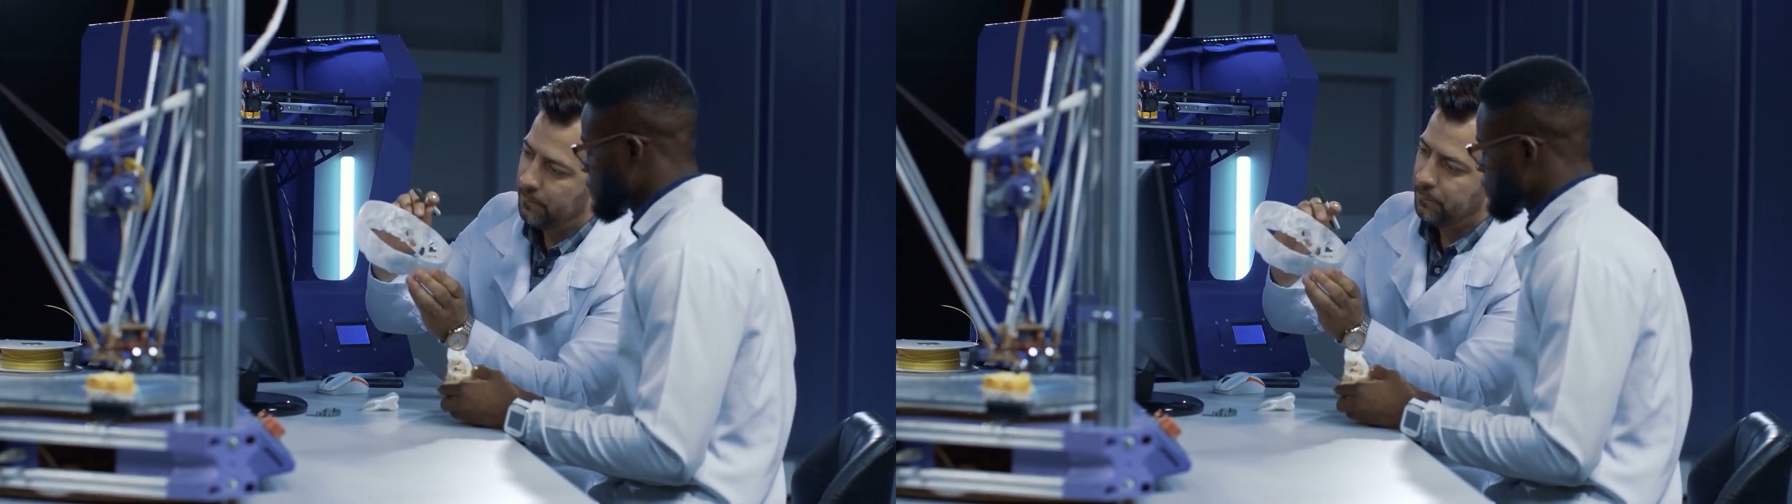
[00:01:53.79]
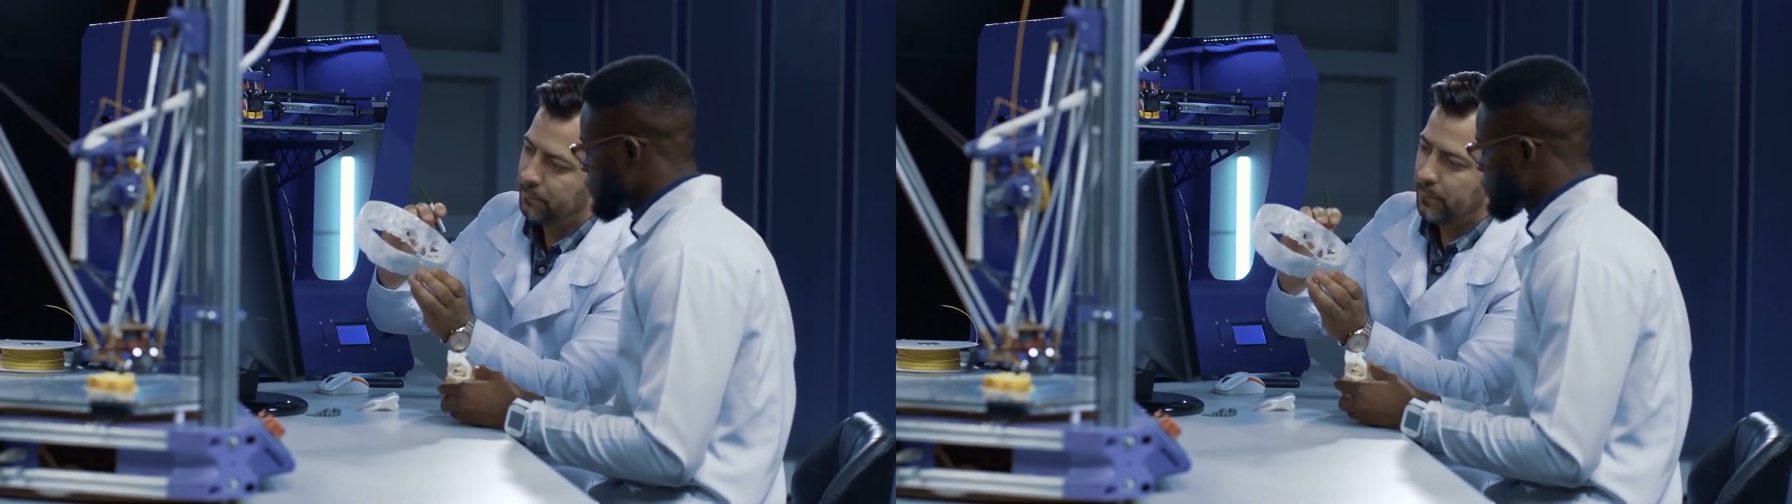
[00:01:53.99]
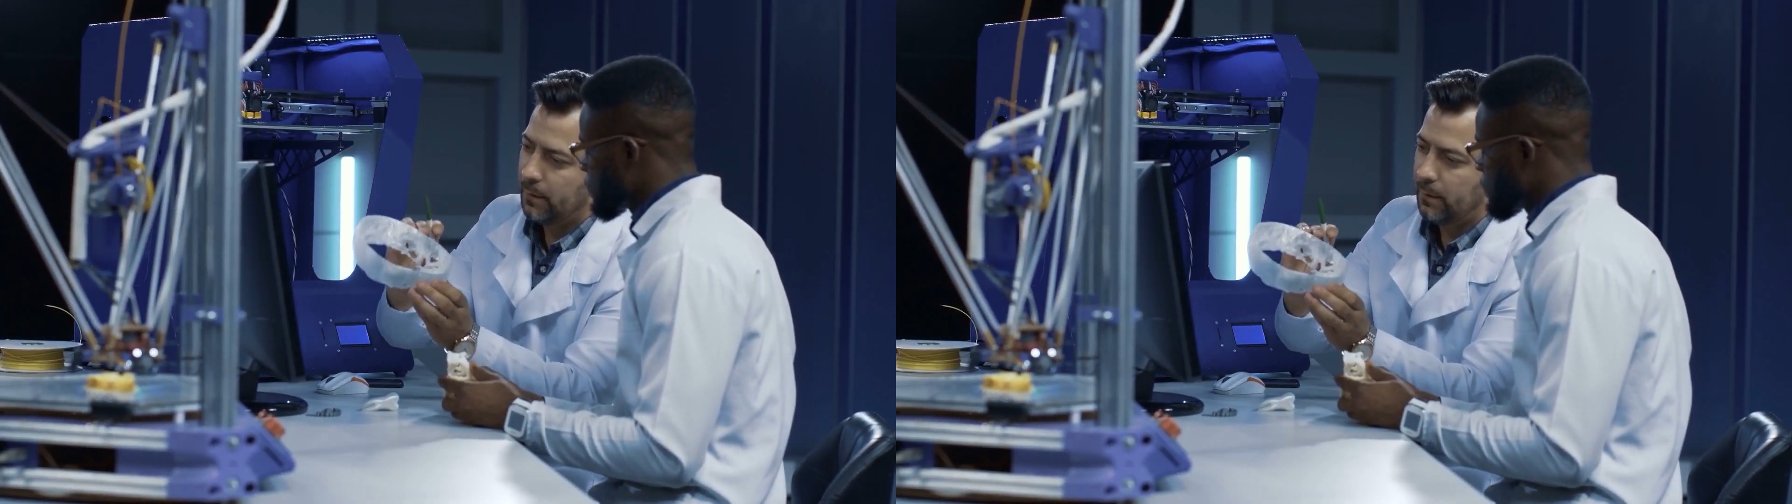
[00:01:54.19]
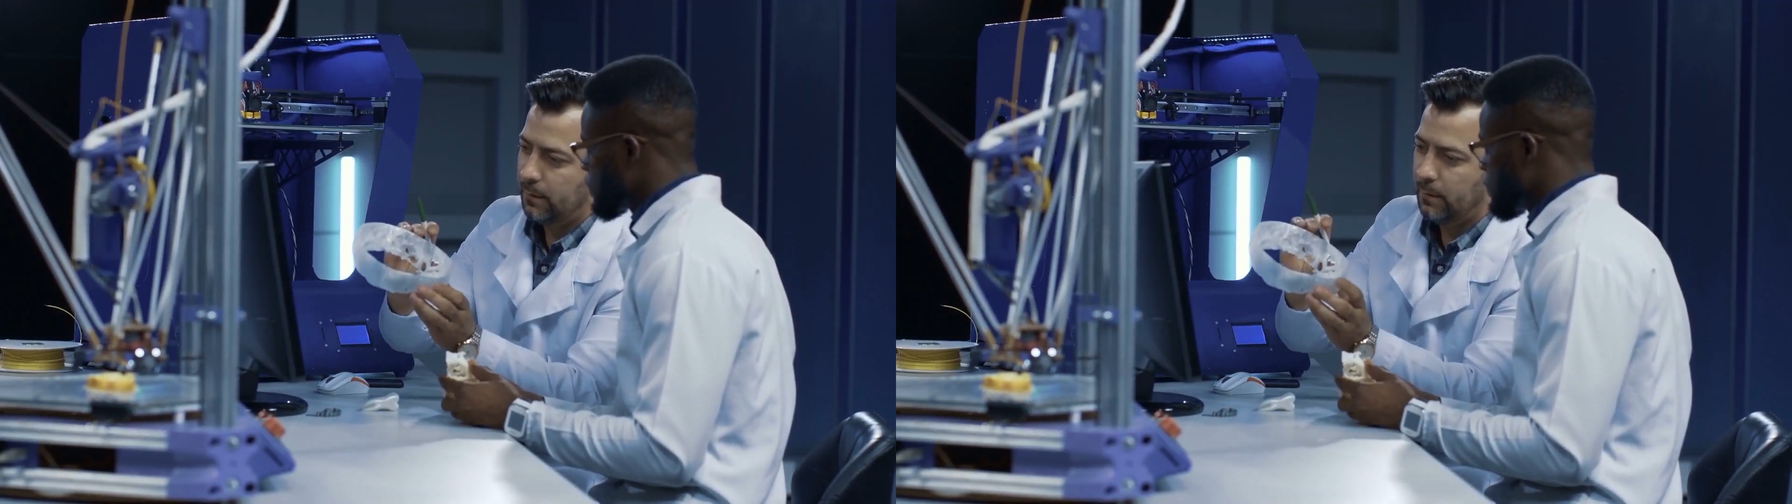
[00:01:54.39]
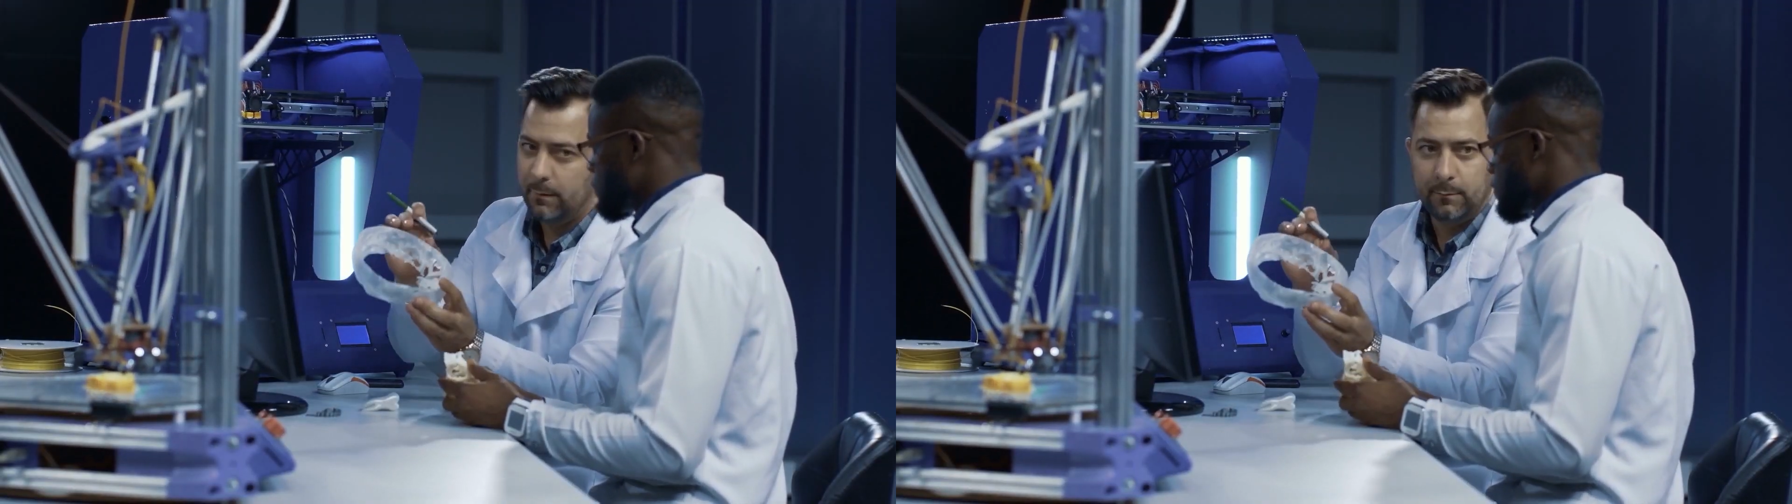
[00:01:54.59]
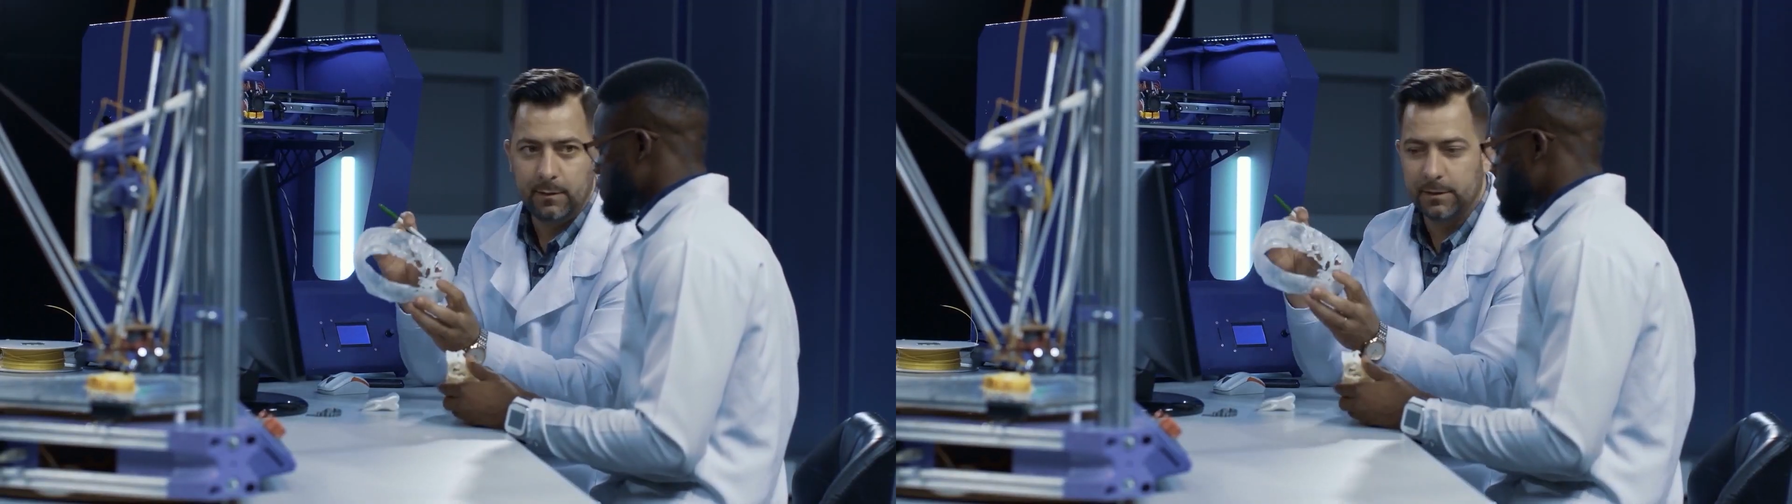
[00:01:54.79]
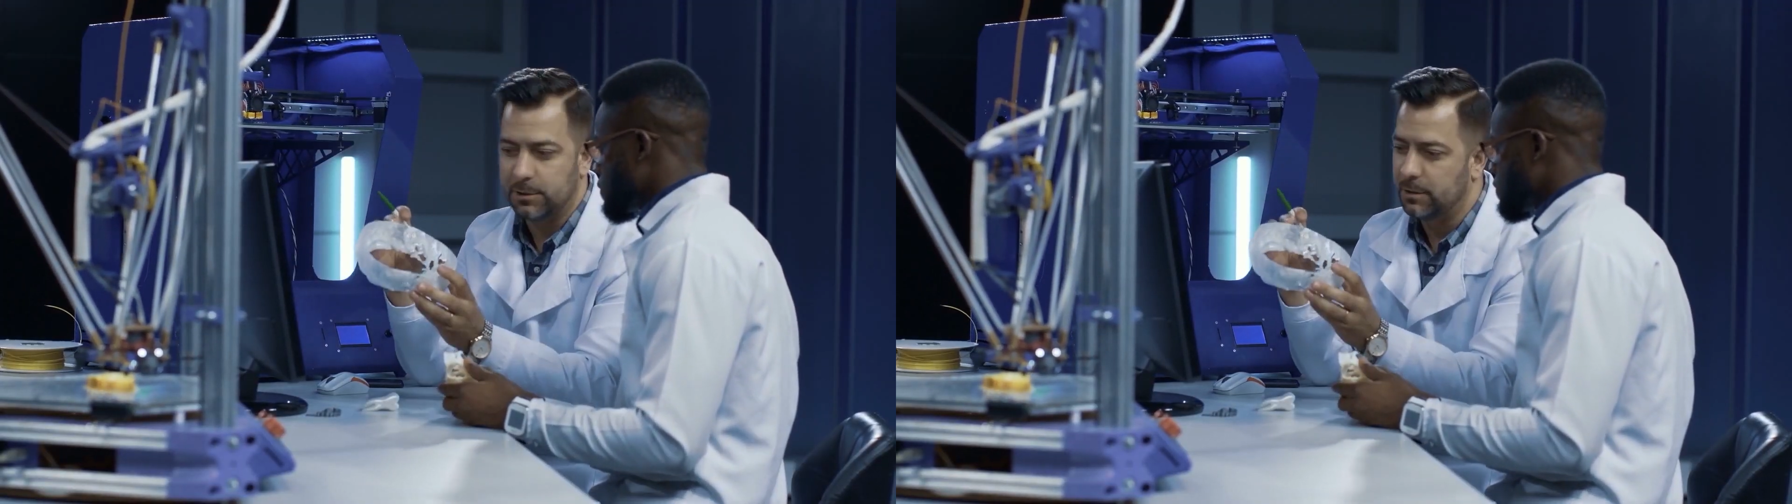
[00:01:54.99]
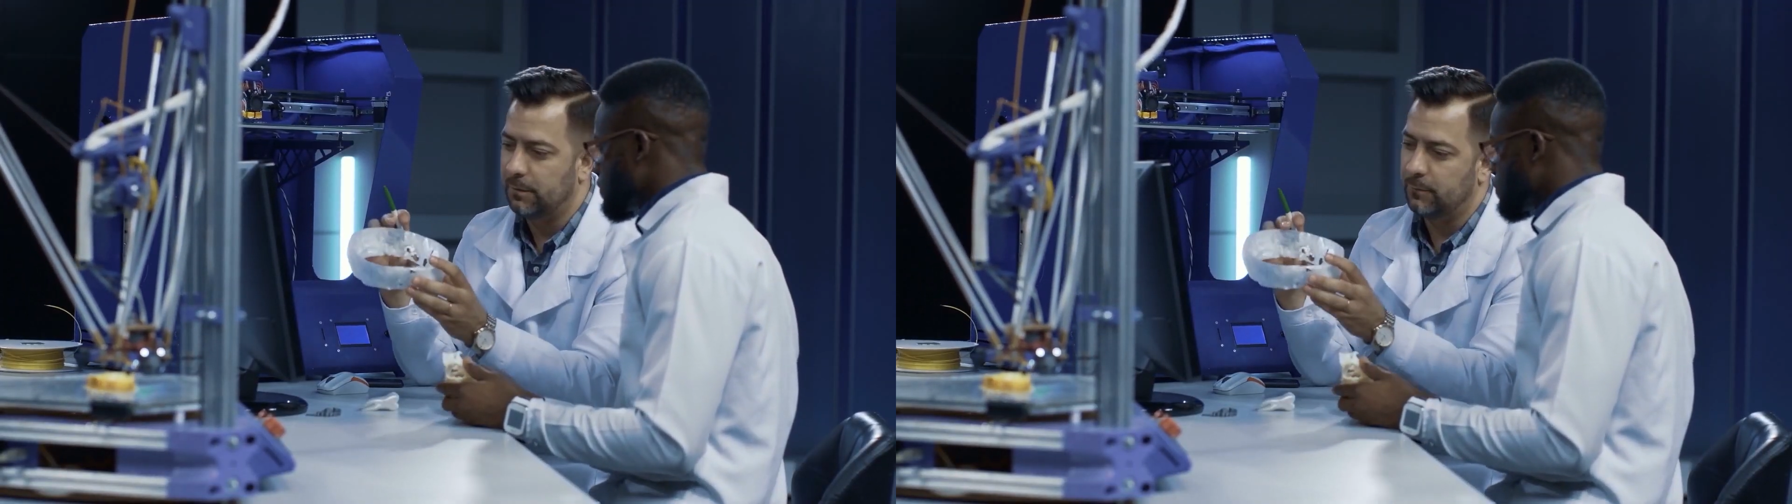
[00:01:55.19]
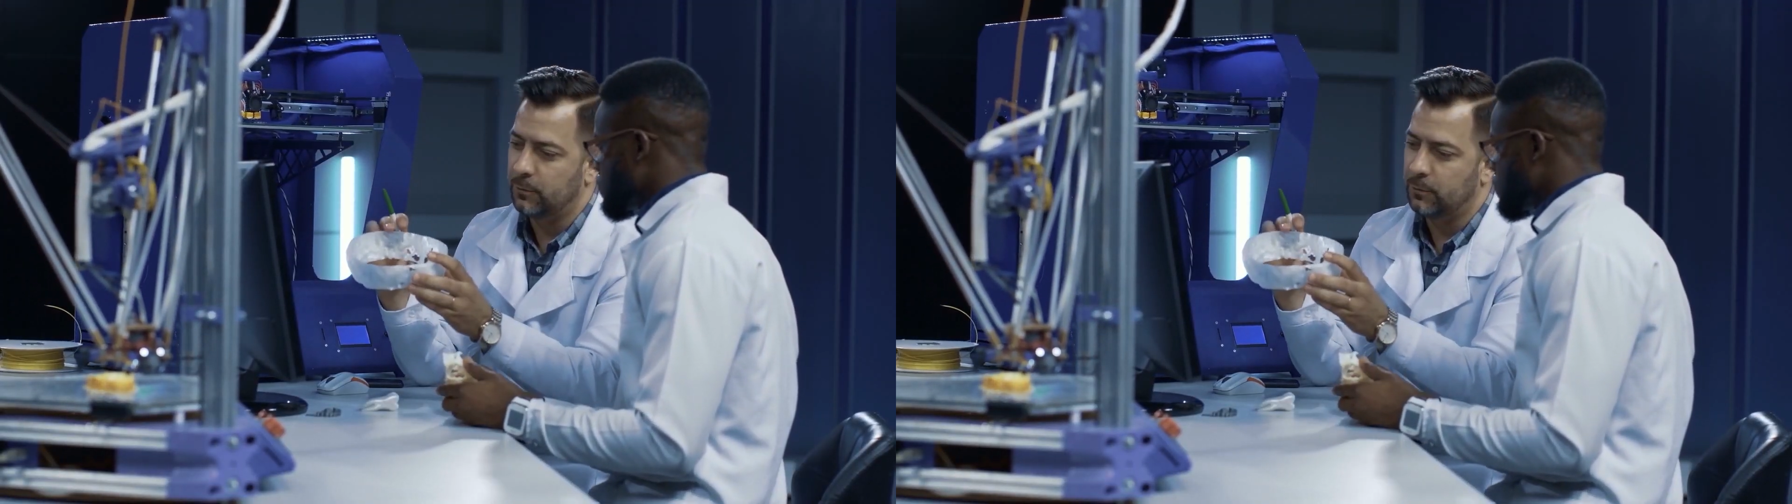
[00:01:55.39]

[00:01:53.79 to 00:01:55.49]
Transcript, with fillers: to speed prototyping,